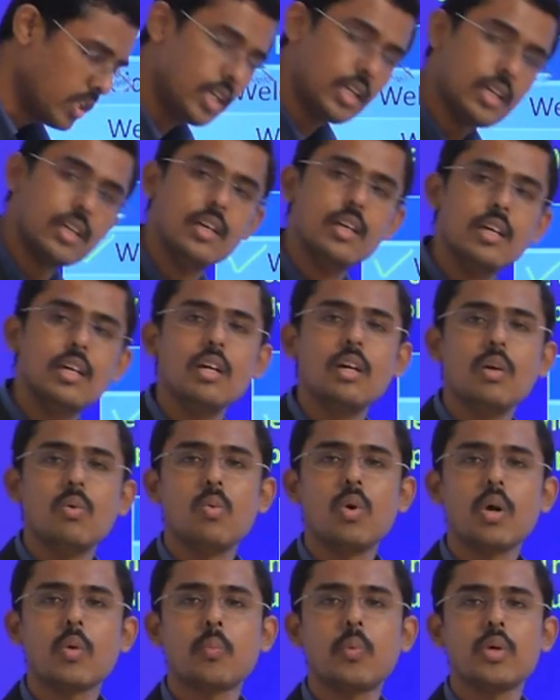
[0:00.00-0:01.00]
the
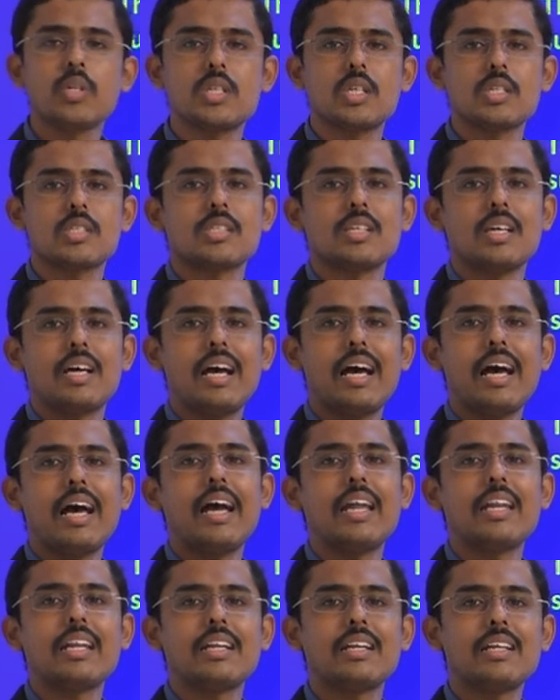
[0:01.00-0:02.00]
workpieces
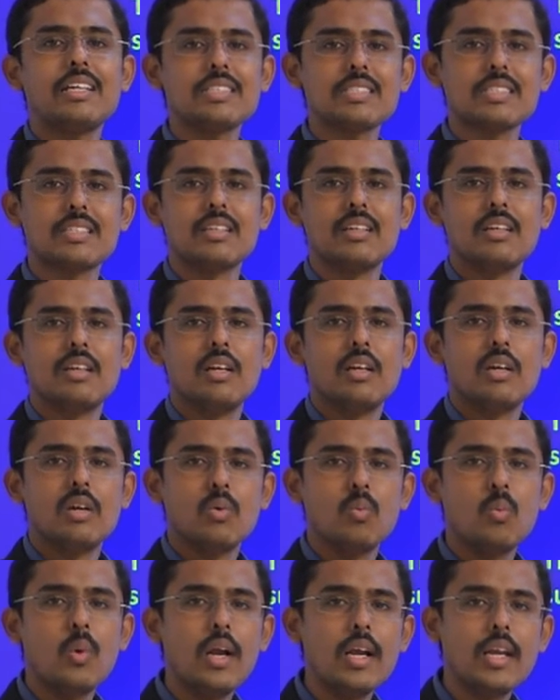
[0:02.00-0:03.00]
and it is
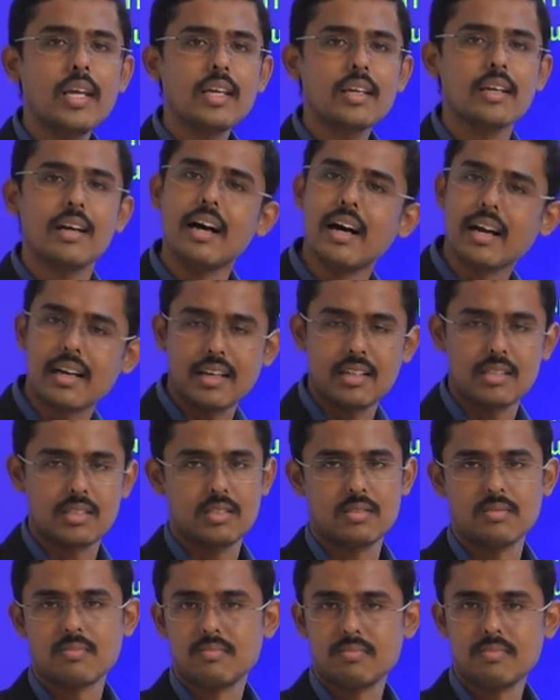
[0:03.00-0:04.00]
welding
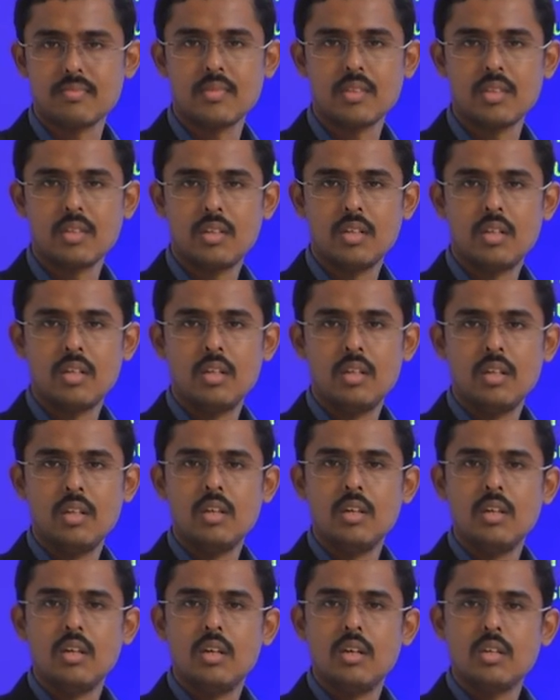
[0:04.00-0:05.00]
occurs.
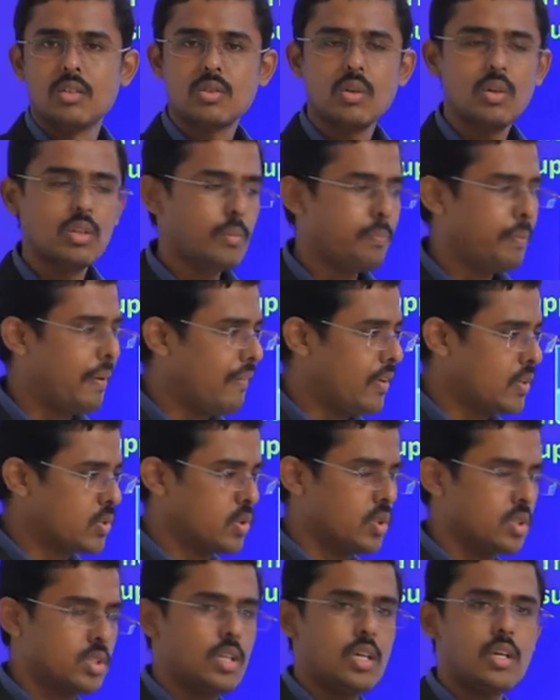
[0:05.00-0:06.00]
So the power
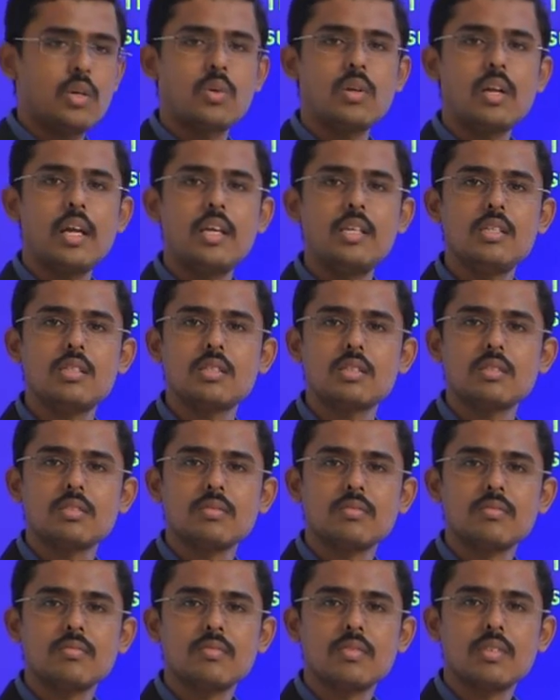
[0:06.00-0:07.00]
source are utilized,
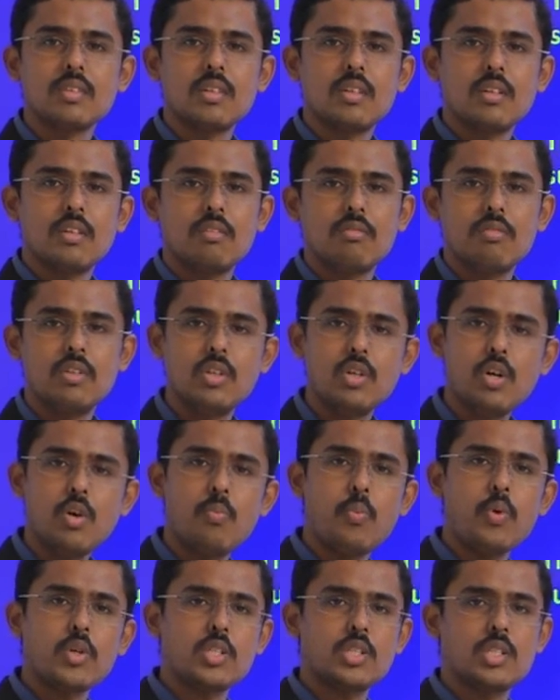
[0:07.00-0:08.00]
we know
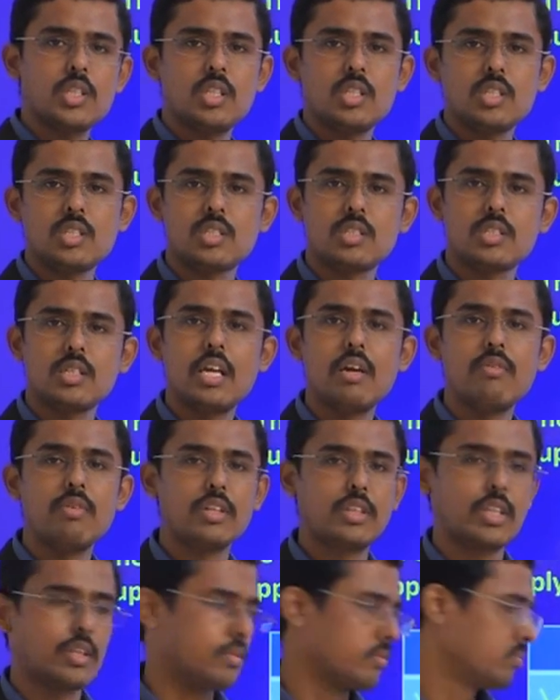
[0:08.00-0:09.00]
positions,
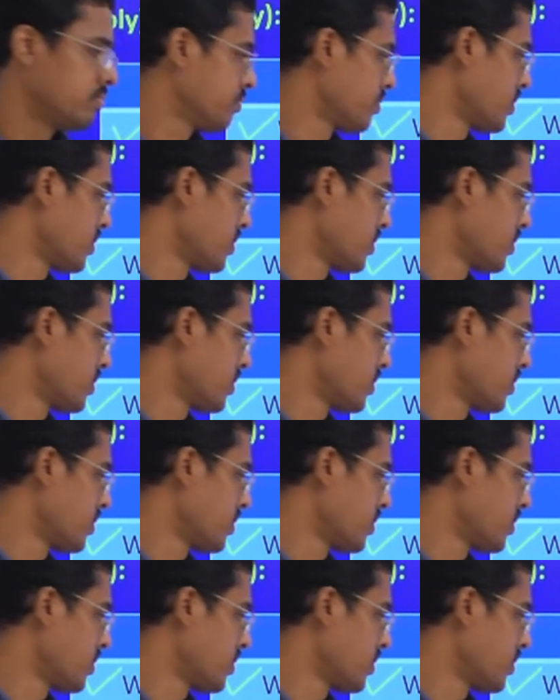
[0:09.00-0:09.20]
everything.